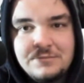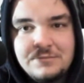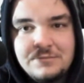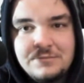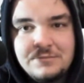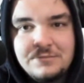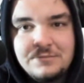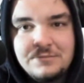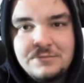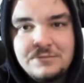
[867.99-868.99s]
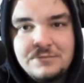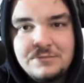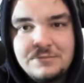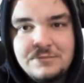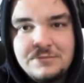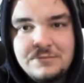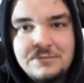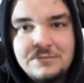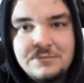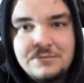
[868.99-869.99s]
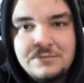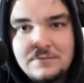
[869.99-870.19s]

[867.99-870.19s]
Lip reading: This person isn't speaking.